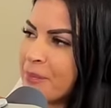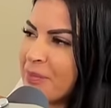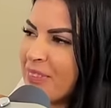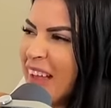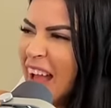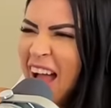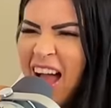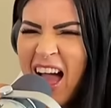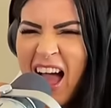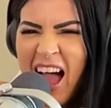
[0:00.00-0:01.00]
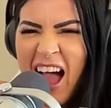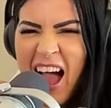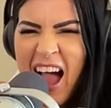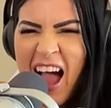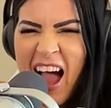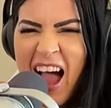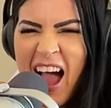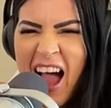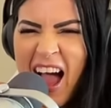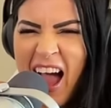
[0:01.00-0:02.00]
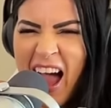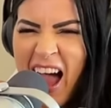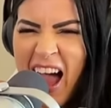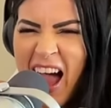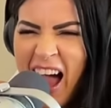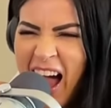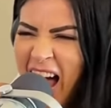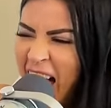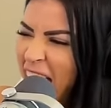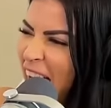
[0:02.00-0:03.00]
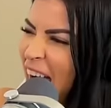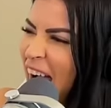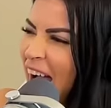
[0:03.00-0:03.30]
The person shown says nothing.